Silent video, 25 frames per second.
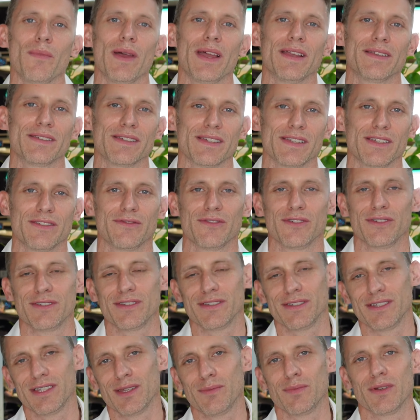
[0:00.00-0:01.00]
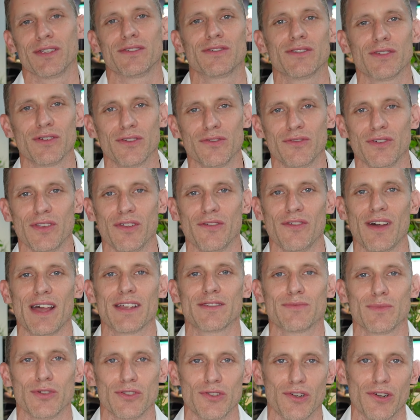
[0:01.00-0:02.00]
basis versus T+2 for the
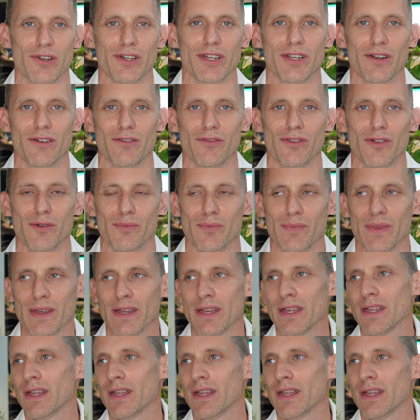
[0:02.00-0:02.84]
vast majority of them.